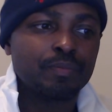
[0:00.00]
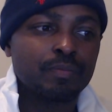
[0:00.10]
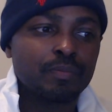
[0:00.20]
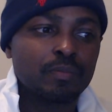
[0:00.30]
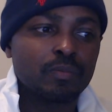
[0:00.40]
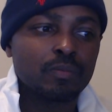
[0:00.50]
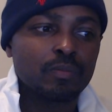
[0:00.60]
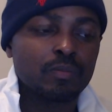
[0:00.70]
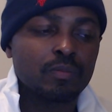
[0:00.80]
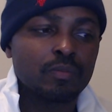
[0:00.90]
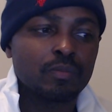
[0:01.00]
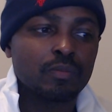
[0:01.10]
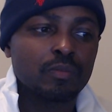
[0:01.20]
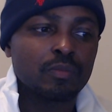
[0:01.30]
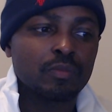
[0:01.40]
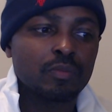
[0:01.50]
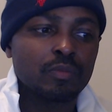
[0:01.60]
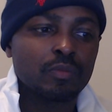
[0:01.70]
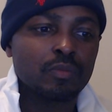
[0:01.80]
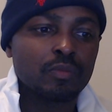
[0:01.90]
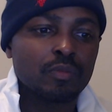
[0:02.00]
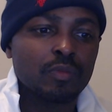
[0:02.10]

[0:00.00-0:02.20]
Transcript: No one is speaking in this clip.